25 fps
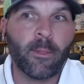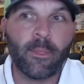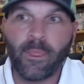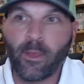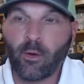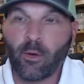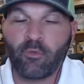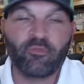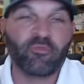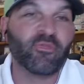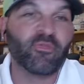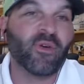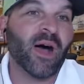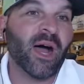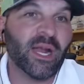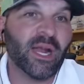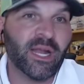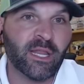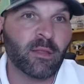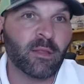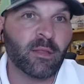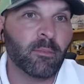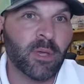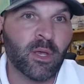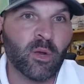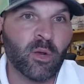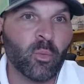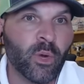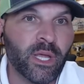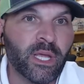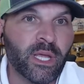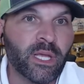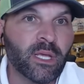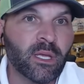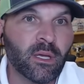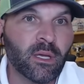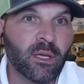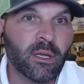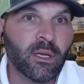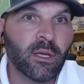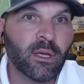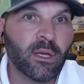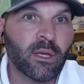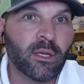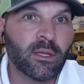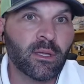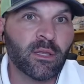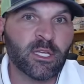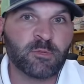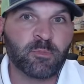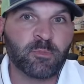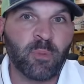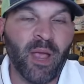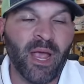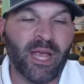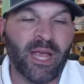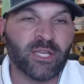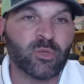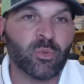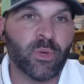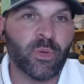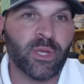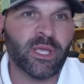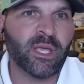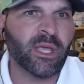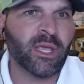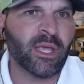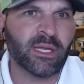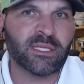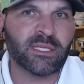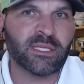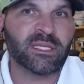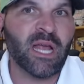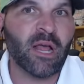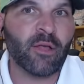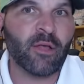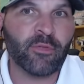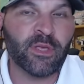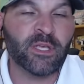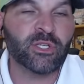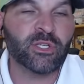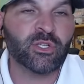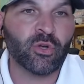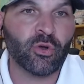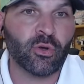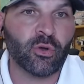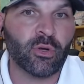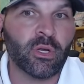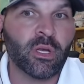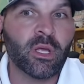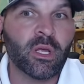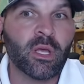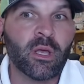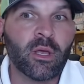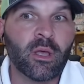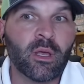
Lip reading: They were fine in the midweek this past week against Southeastern.